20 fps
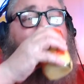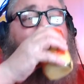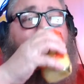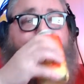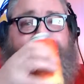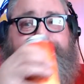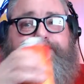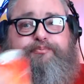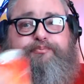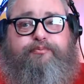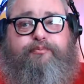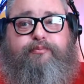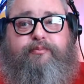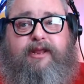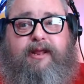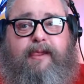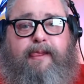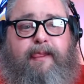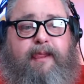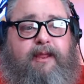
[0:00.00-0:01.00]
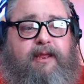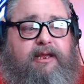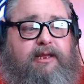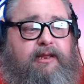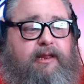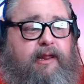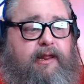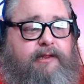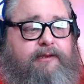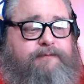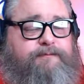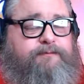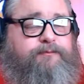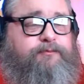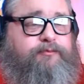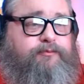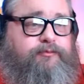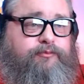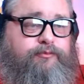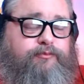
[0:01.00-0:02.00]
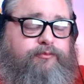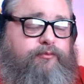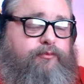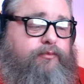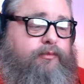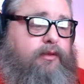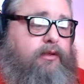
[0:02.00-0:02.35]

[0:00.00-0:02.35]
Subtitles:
of her to throw darts at it. Yeah.